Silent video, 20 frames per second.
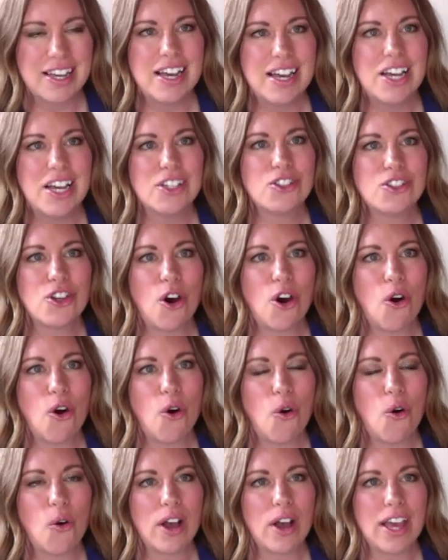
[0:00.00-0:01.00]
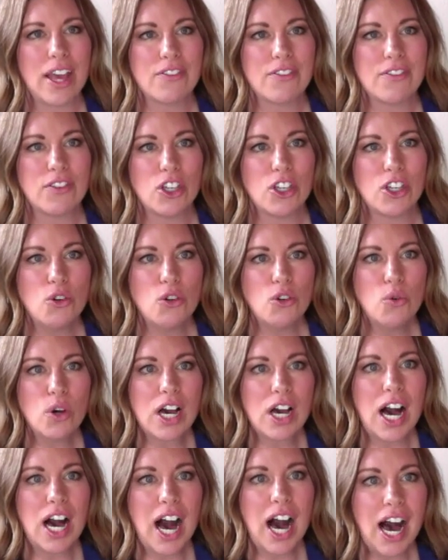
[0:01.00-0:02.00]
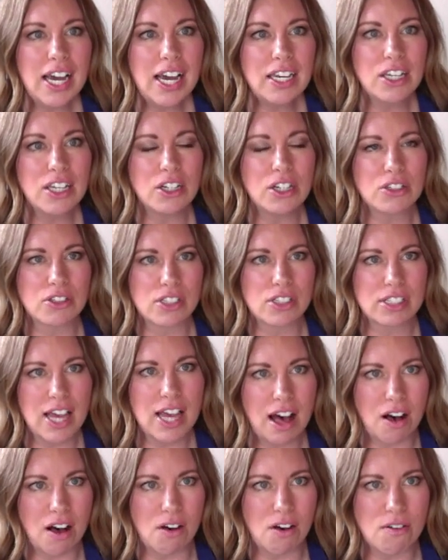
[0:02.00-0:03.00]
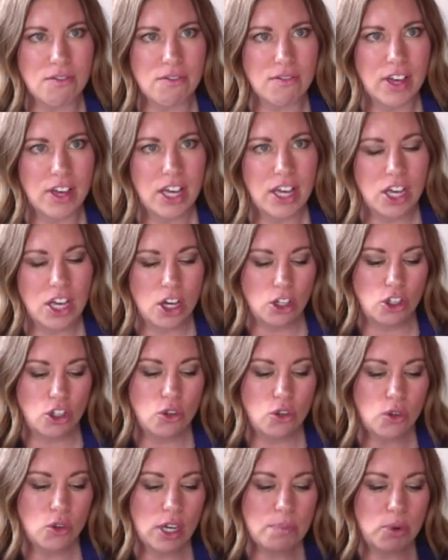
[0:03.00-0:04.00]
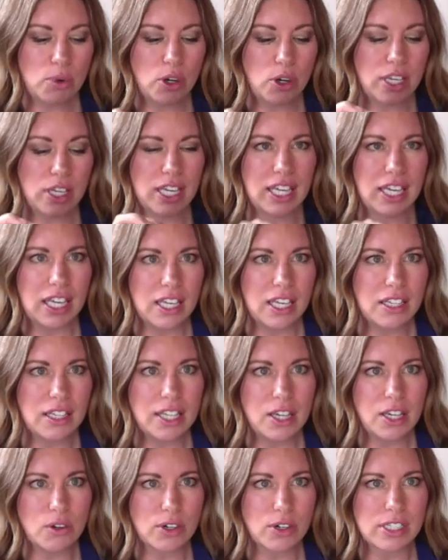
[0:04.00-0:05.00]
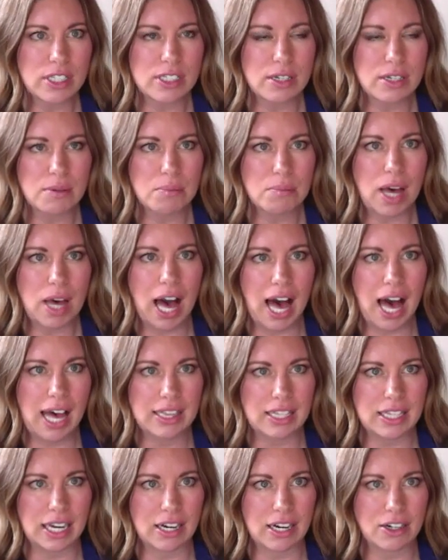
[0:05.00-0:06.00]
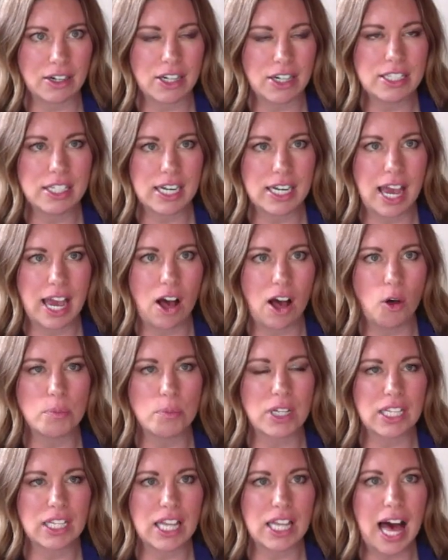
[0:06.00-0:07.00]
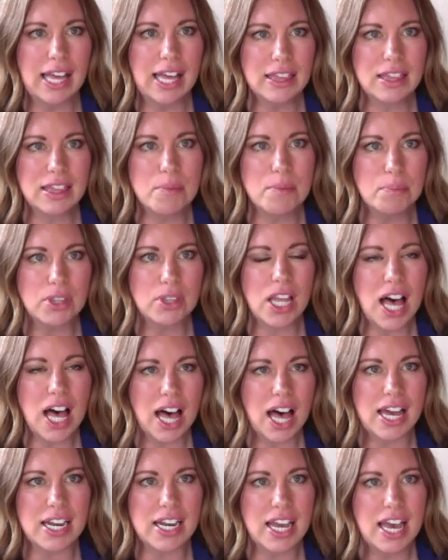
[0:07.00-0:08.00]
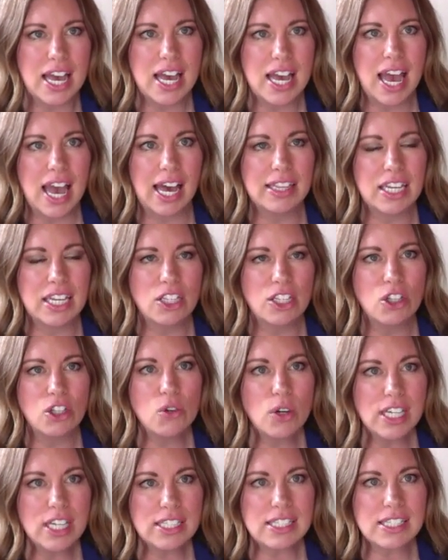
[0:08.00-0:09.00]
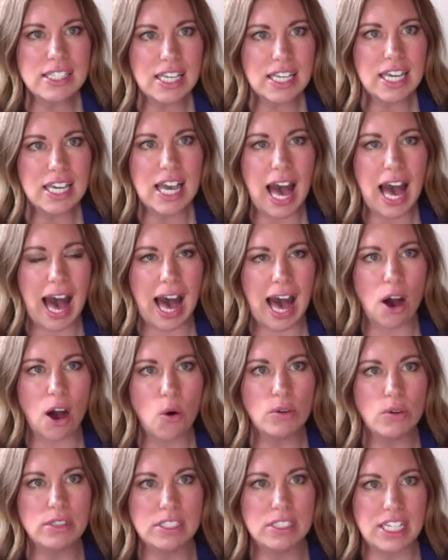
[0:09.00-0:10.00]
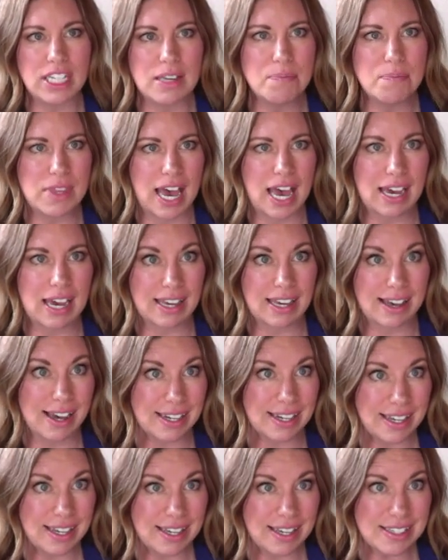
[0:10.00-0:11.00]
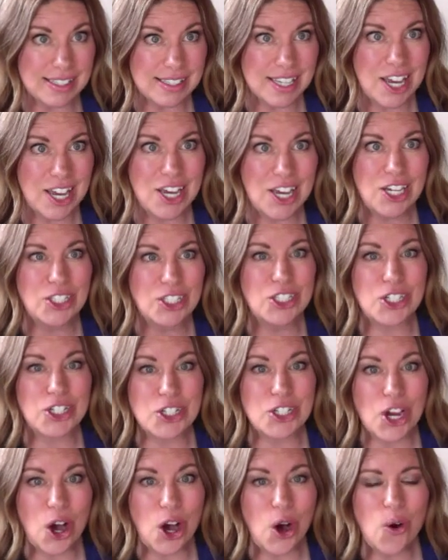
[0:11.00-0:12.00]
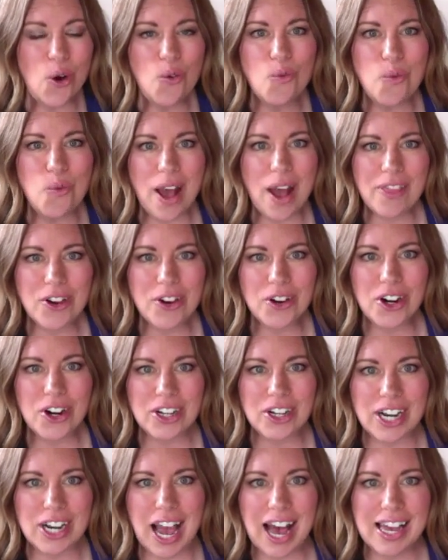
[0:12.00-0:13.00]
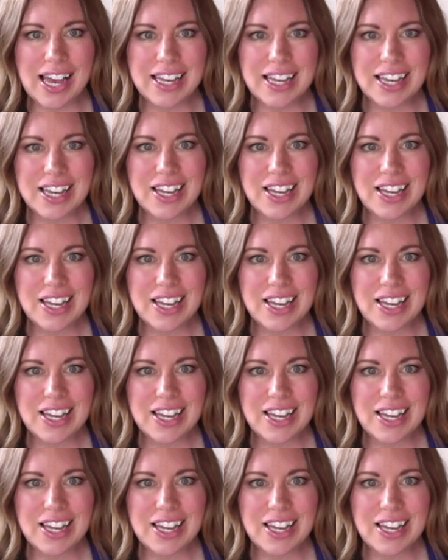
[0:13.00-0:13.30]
So if you cut yourself, you can put helichrysum on there. It's going to help clot the blood, and then you can see how deep that cut is to know whether or not